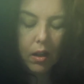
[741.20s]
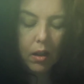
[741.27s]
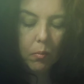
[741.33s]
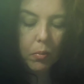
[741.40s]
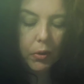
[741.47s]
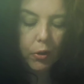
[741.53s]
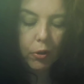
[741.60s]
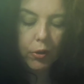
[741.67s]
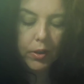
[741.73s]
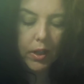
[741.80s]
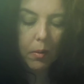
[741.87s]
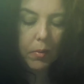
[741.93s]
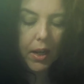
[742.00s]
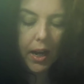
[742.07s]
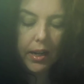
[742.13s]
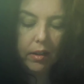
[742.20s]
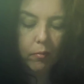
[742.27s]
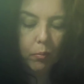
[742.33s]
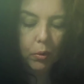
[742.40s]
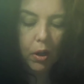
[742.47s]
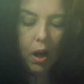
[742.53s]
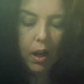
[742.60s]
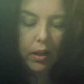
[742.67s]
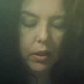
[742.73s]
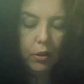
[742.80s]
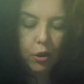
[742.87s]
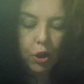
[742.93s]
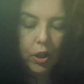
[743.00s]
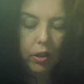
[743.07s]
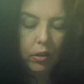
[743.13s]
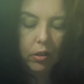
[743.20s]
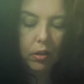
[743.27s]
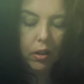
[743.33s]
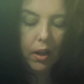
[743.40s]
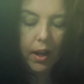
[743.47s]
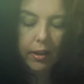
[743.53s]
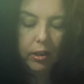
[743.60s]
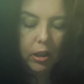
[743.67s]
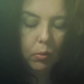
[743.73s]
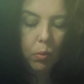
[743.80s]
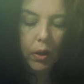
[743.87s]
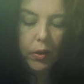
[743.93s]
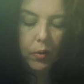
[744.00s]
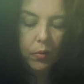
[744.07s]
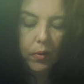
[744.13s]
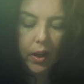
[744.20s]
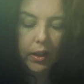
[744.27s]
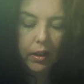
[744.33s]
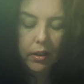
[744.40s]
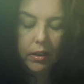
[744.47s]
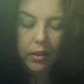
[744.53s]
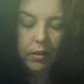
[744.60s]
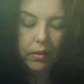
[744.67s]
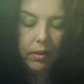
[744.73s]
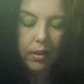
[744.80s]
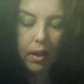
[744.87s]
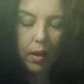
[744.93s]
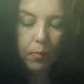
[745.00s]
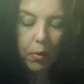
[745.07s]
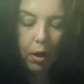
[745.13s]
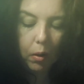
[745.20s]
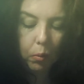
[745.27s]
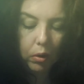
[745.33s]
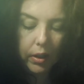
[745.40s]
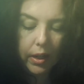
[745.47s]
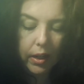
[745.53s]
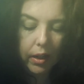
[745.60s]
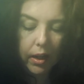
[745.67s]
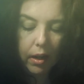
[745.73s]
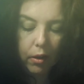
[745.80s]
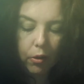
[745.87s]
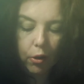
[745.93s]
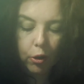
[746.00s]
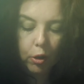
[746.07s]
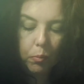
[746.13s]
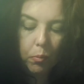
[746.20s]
but there's some kind of blockage here. I don't know what the fuck it is. I'm not really getting third